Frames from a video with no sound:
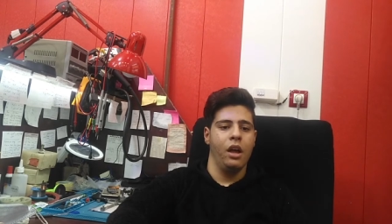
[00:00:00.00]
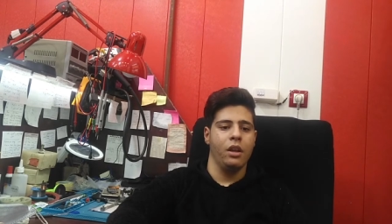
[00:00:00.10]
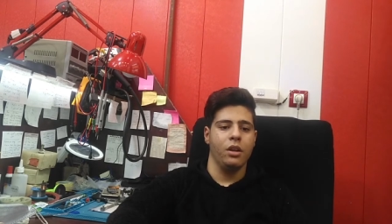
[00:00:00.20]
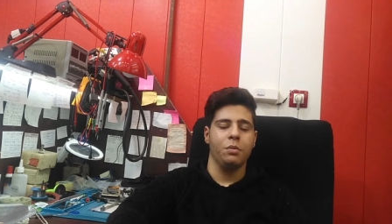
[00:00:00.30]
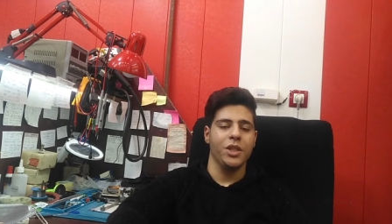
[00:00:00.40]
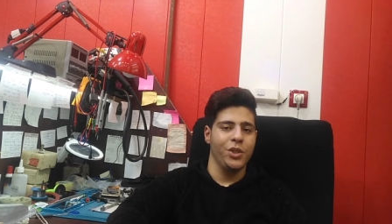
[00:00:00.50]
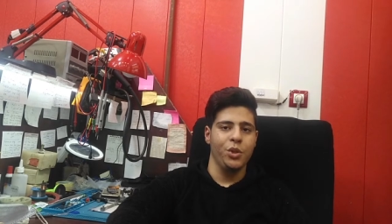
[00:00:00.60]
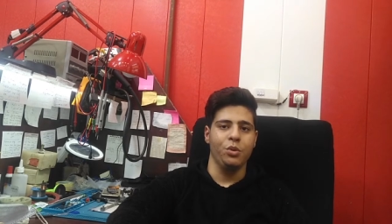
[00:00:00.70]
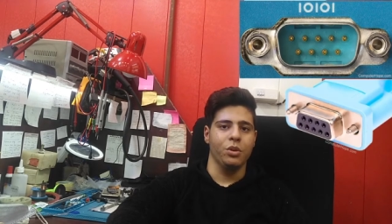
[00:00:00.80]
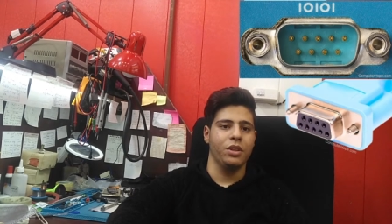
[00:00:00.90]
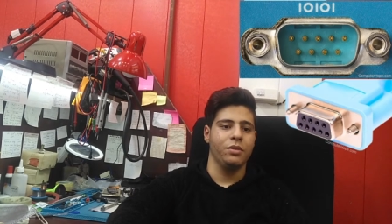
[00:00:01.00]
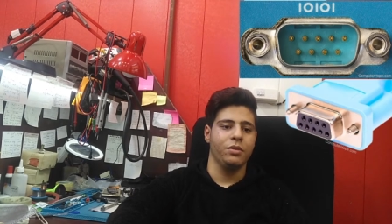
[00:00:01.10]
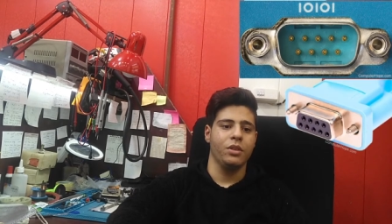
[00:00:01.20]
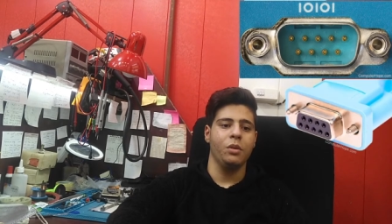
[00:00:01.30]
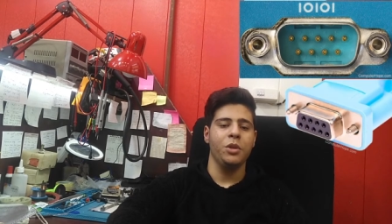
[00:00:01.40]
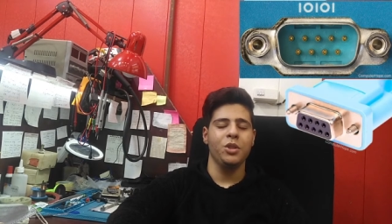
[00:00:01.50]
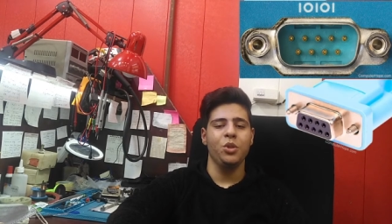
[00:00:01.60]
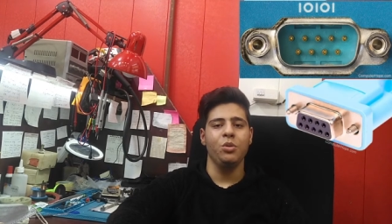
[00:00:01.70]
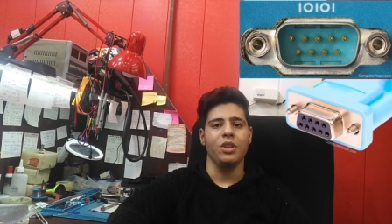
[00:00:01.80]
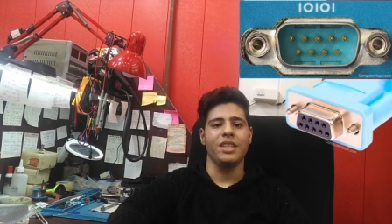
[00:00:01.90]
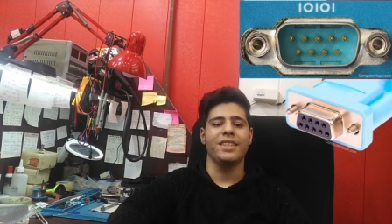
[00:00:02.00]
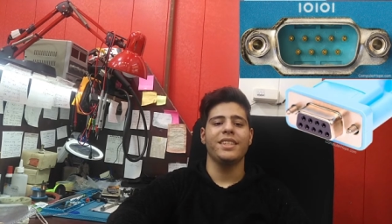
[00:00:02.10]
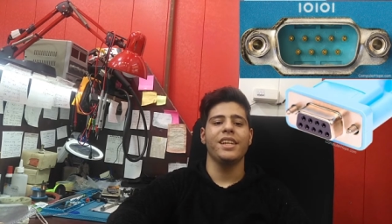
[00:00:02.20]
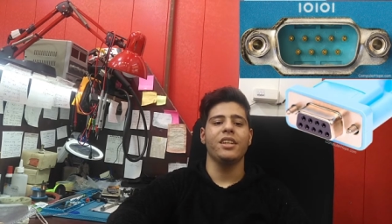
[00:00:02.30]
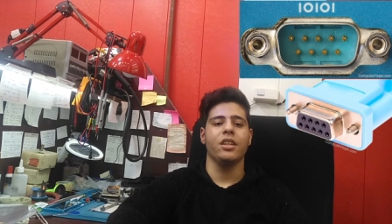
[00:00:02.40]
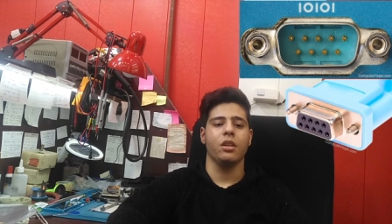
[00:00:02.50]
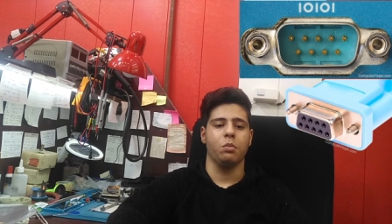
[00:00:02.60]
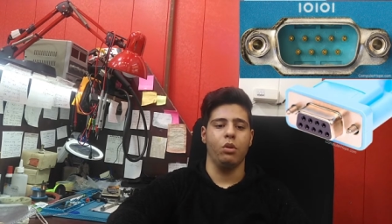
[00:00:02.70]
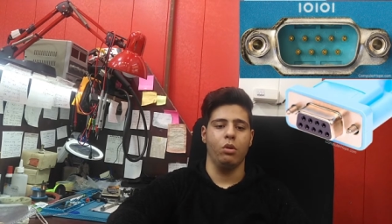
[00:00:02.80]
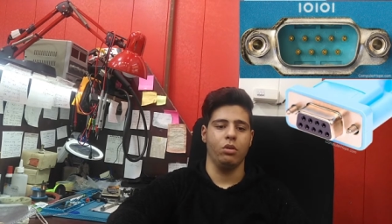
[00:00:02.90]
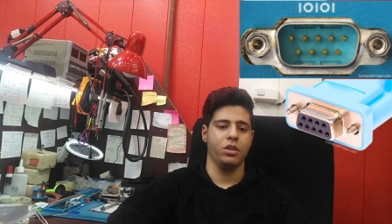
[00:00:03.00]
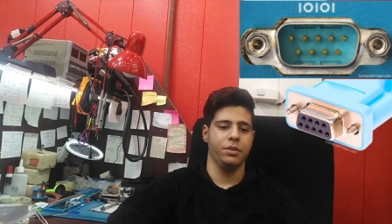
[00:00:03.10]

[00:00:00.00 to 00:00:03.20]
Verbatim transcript: number two number two is serial port